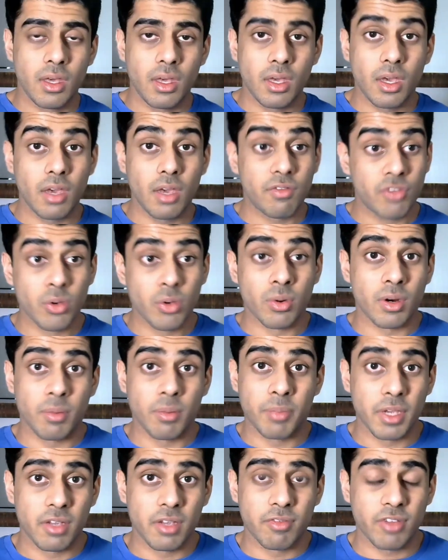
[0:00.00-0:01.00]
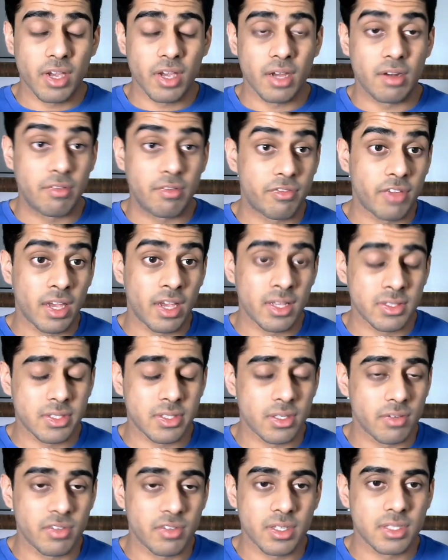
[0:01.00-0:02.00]
If you are a big fan of fan
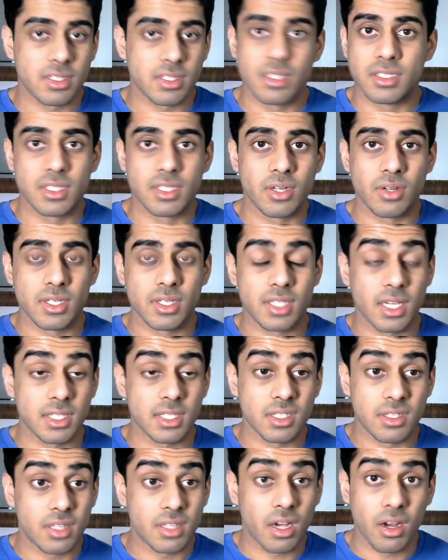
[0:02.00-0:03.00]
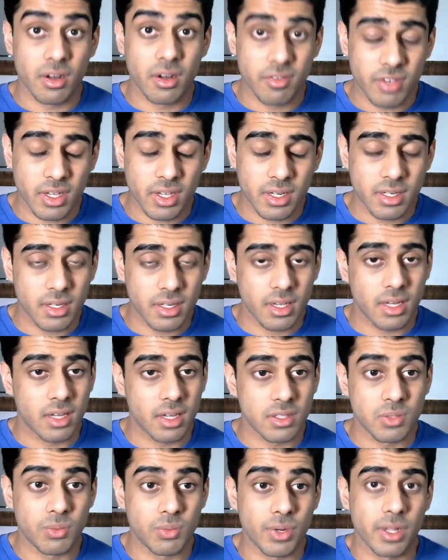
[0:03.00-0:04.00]
service, the series has a ton of it, and
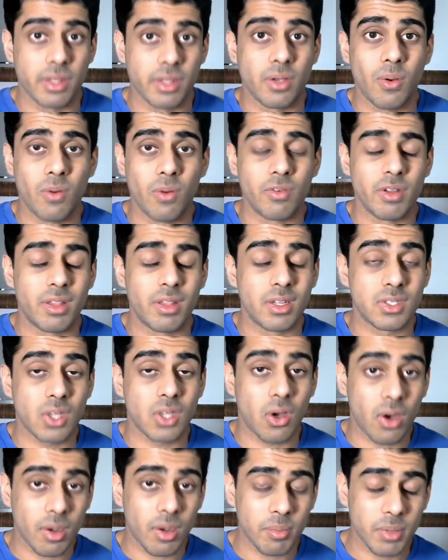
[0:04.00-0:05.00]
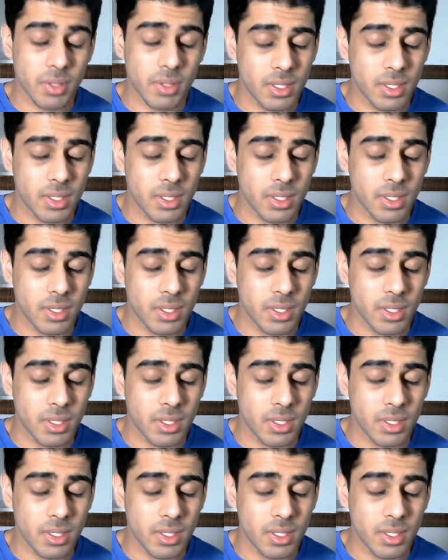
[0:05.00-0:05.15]
it's really over the top.